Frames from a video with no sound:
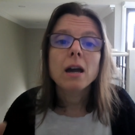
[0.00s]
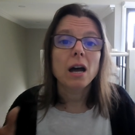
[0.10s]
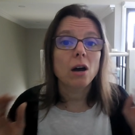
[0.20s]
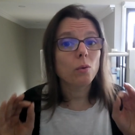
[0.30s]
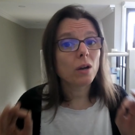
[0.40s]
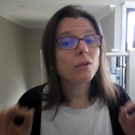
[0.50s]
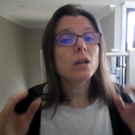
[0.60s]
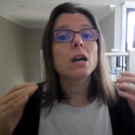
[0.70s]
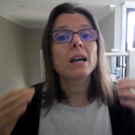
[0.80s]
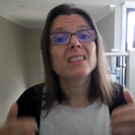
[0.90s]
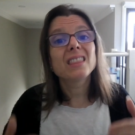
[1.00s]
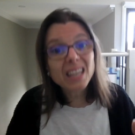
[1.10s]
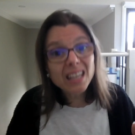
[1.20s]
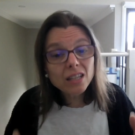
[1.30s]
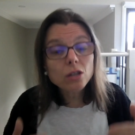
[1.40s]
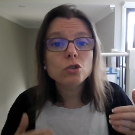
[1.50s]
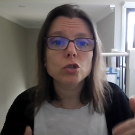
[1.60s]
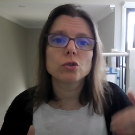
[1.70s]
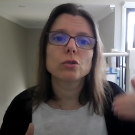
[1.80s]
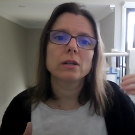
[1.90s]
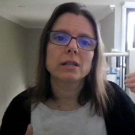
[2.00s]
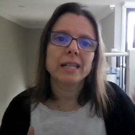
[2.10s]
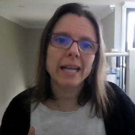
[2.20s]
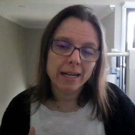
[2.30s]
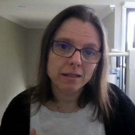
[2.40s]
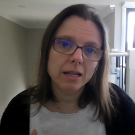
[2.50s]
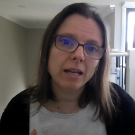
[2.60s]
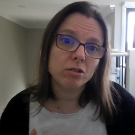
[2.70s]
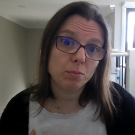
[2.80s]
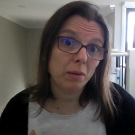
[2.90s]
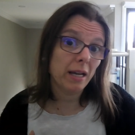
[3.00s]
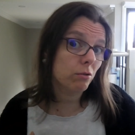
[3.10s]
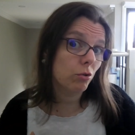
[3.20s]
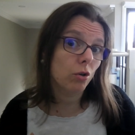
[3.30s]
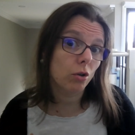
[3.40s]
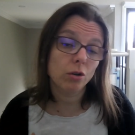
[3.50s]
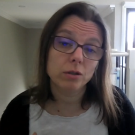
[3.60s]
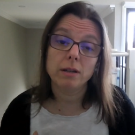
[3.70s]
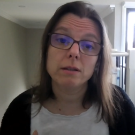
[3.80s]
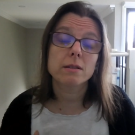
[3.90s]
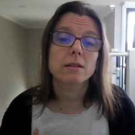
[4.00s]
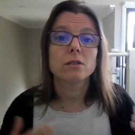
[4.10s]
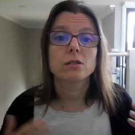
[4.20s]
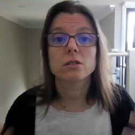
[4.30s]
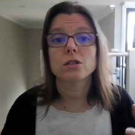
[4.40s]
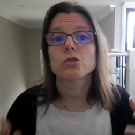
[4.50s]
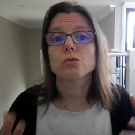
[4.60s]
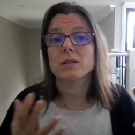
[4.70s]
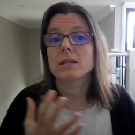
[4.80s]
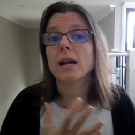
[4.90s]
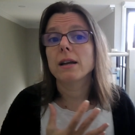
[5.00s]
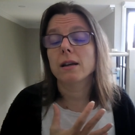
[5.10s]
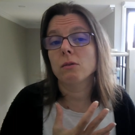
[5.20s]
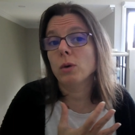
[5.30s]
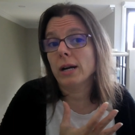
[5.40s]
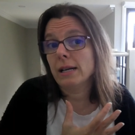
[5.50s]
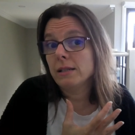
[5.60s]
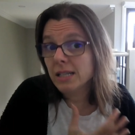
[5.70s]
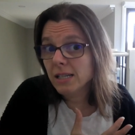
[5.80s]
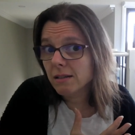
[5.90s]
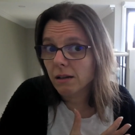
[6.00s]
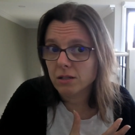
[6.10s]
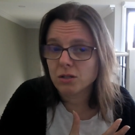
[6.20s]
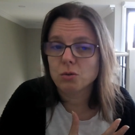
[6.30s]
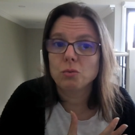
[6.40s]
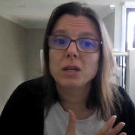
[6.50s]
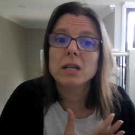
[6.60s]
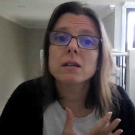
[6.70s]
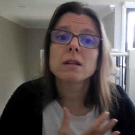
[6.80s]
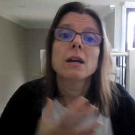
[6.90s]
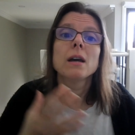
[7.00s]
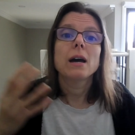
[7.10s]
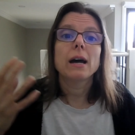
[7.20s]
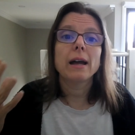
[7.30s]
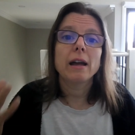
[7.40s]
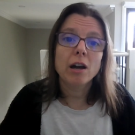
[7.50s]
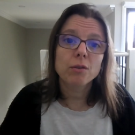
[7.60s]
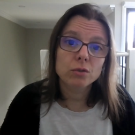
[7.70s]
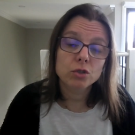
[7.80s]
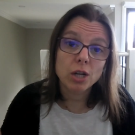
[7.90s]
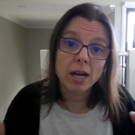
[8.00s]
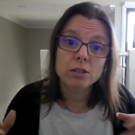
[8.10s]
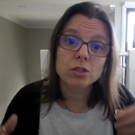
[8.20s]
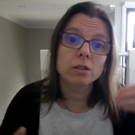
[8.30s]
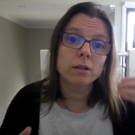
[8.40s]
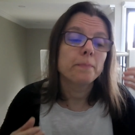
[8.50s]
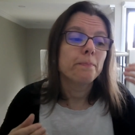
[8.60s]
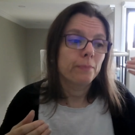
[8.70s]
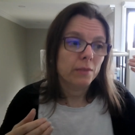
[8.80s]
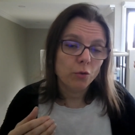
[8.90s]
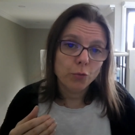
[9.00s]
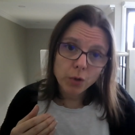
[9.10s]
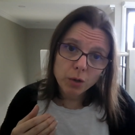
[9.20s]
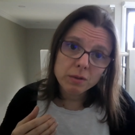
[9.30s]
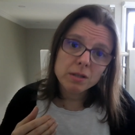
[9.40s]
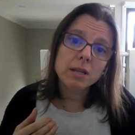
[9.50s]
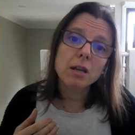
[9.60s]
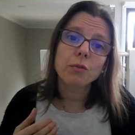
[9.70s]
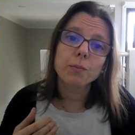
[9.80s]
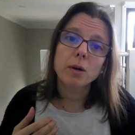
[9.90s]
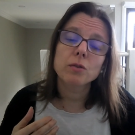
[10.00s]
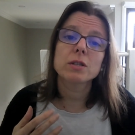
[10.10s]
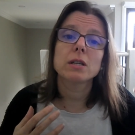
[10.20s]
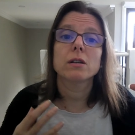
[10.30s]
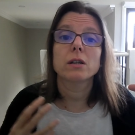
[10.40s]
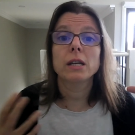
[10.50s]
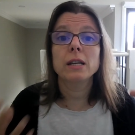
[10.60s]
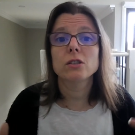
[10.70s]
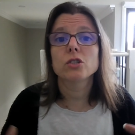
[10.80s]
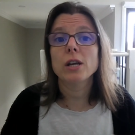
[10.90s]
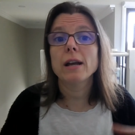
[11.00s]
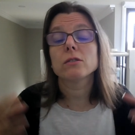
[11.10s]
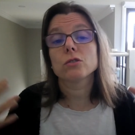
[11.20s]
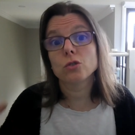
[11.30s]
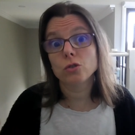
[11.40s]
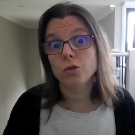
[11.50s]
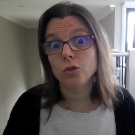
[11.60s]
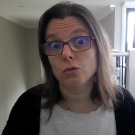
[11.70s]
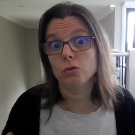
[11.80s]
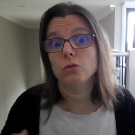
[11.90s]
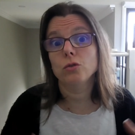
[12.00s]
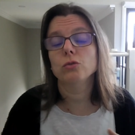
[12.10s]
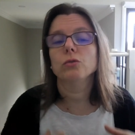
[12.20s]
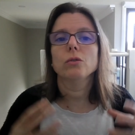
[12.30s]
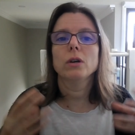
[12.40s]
However, I think you should then explain to your audience, such was what I did last week. I have to change the frequency of posting in the channels due to